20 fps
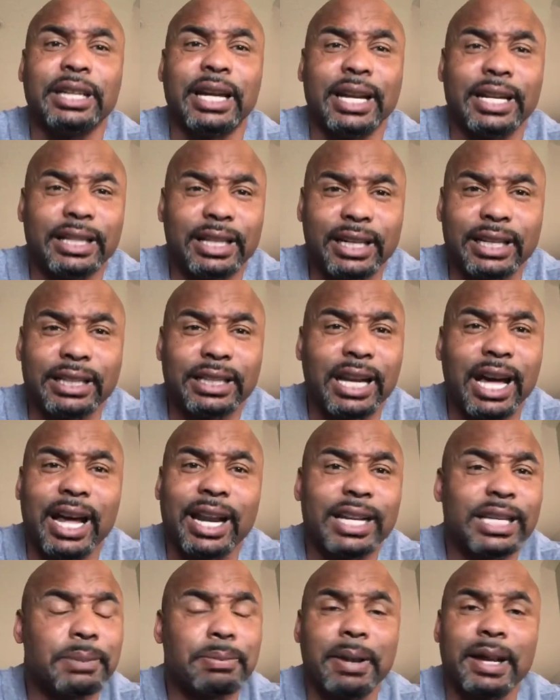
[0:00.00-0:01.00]
and not
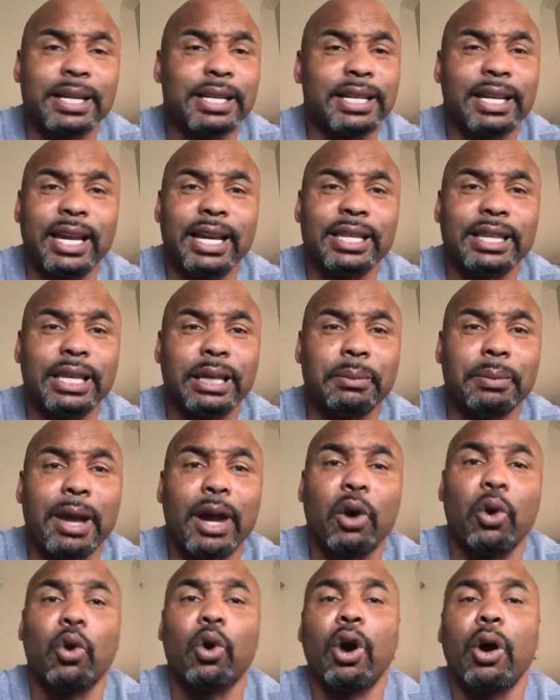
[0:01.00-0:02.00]
expecting anything
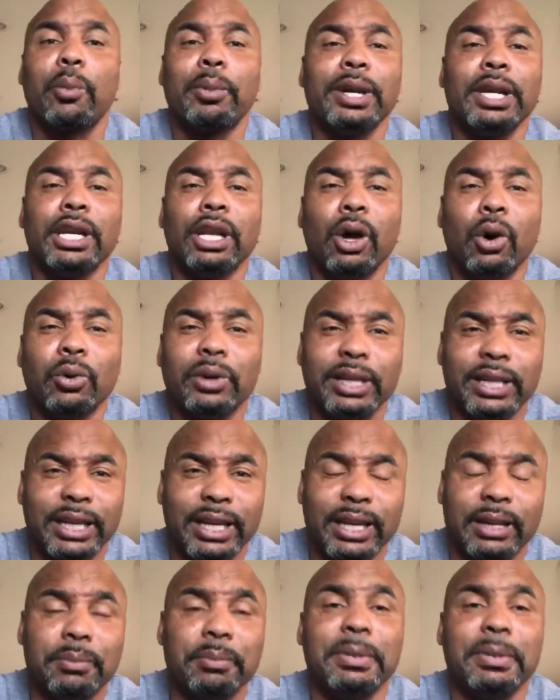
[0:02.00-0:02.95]
back, or are we loaning it?